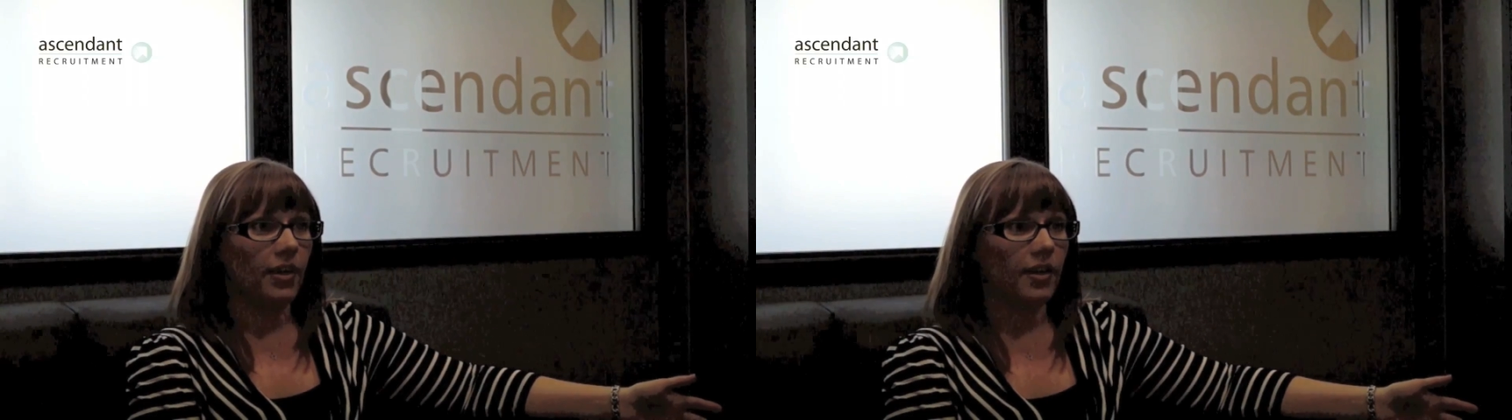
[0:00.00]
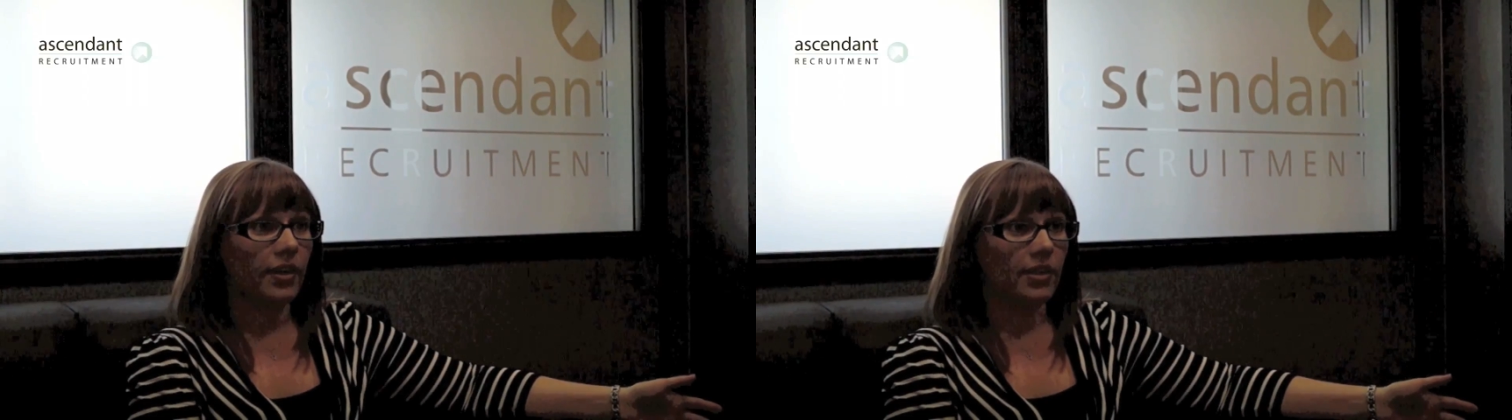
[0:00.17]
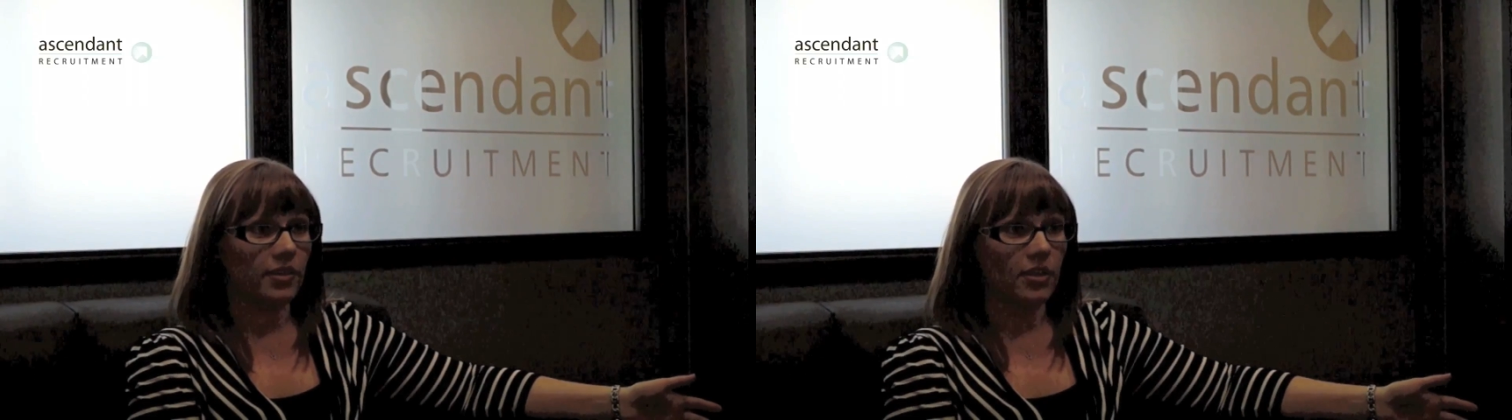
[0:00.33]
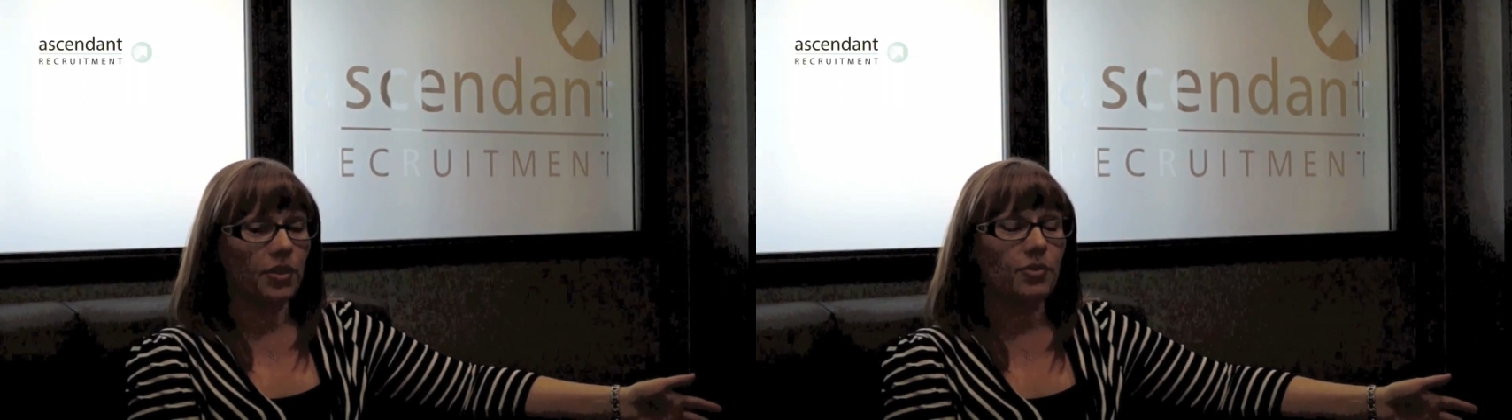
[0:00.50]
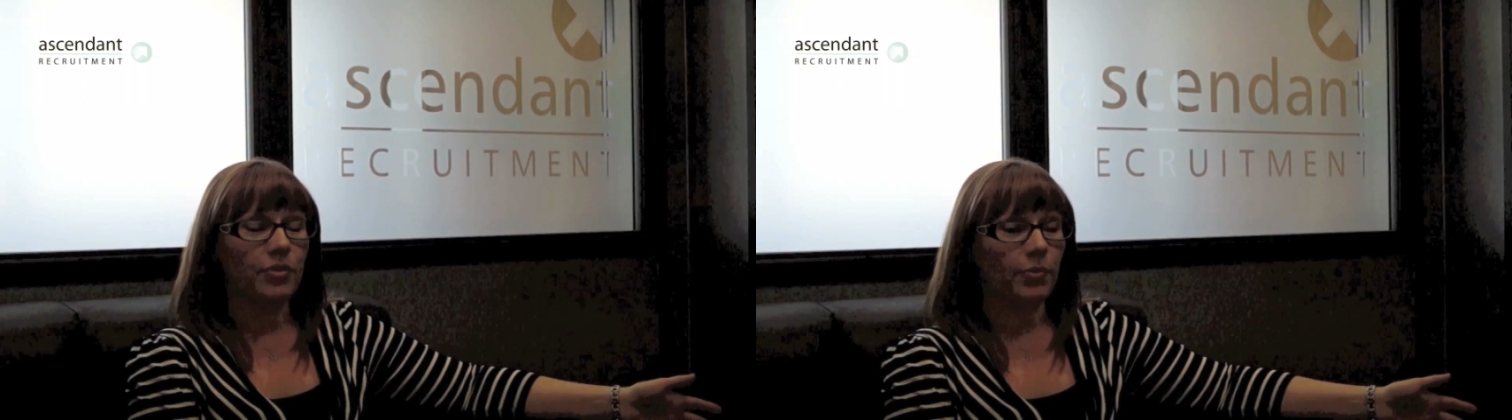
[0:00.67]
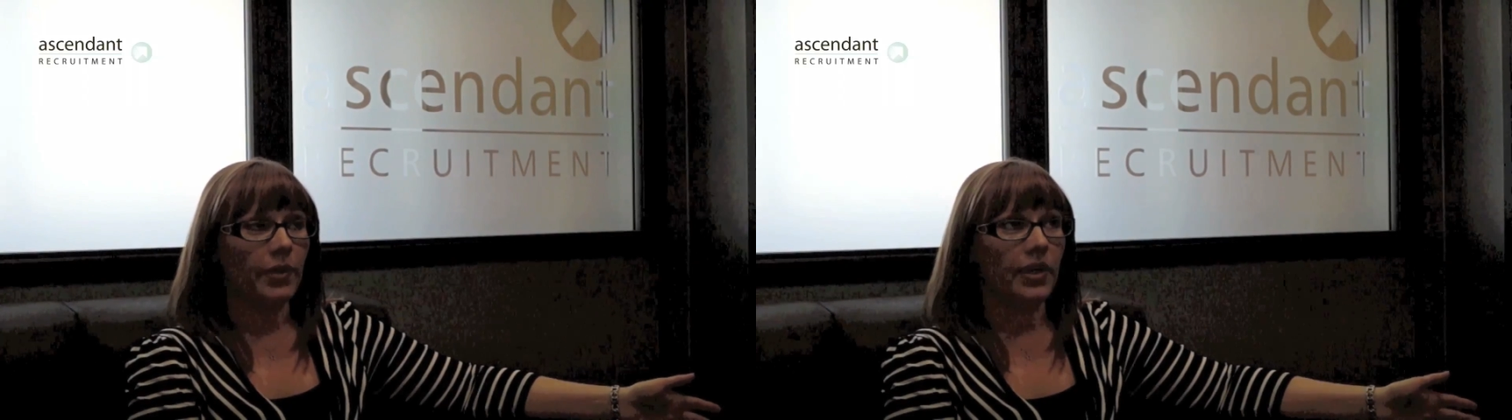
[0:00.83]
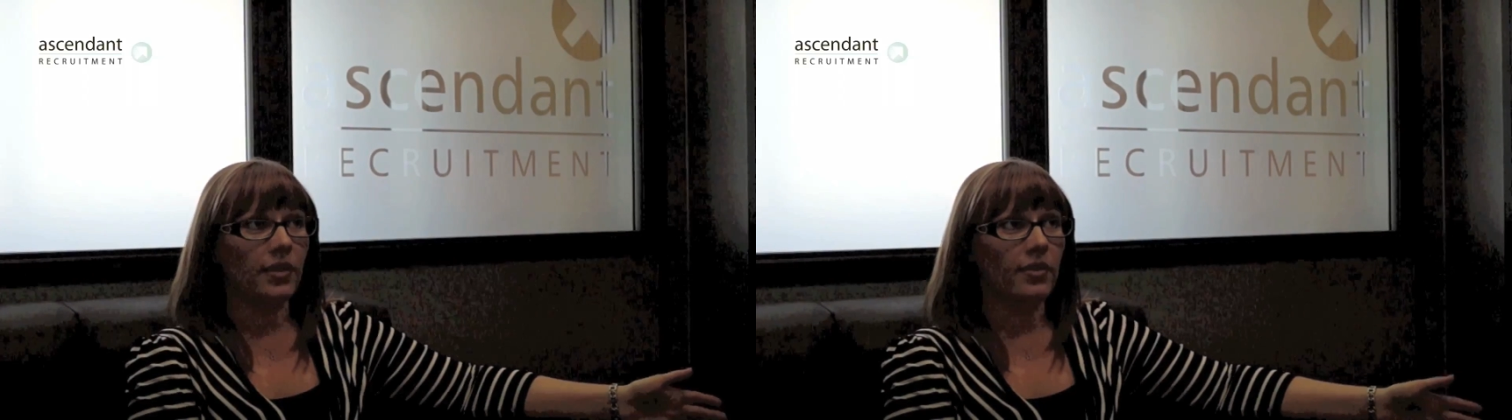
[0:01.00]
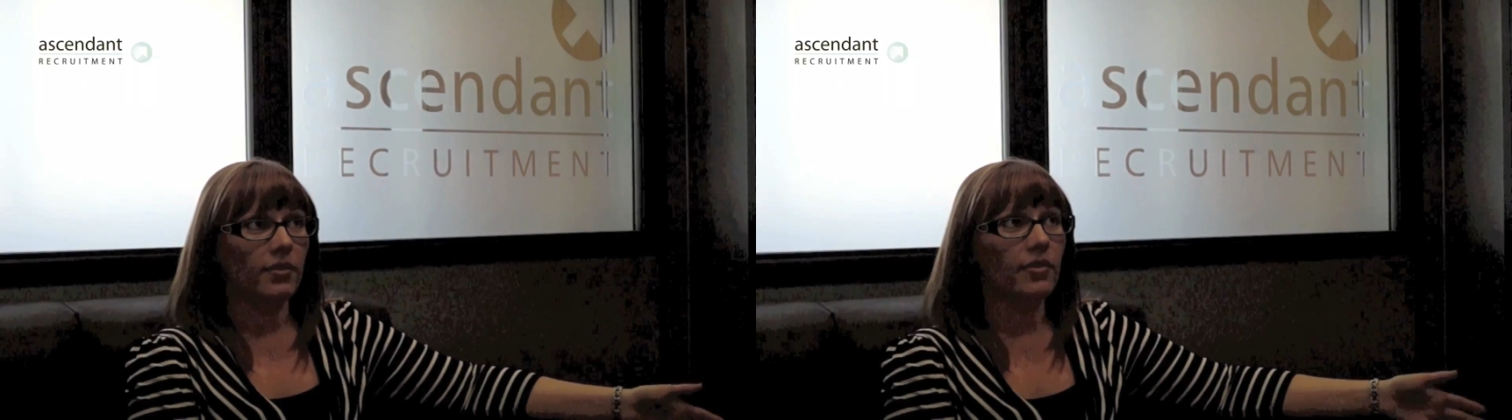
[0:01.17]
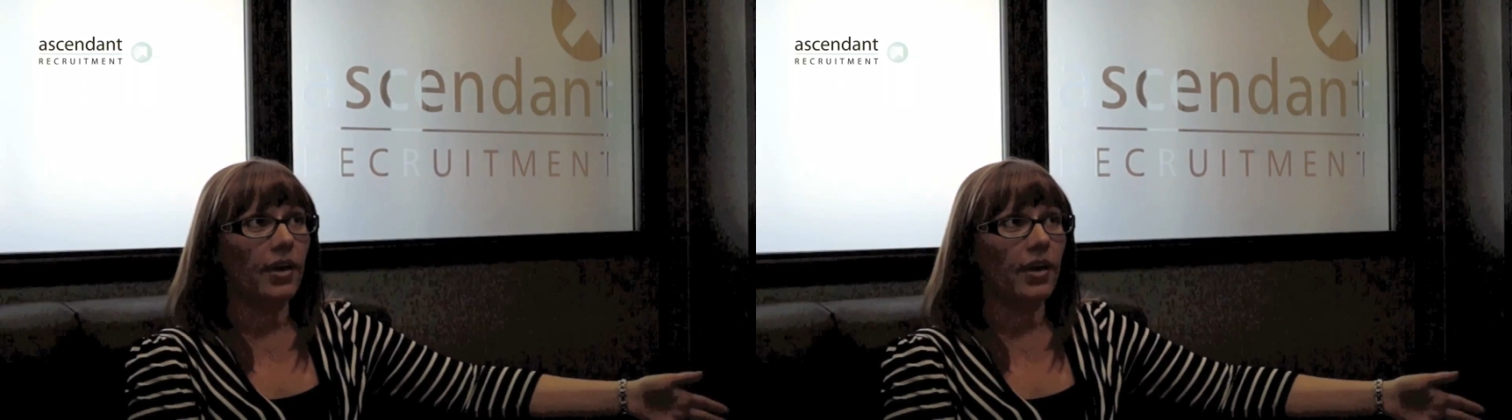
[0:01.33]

like in touch with me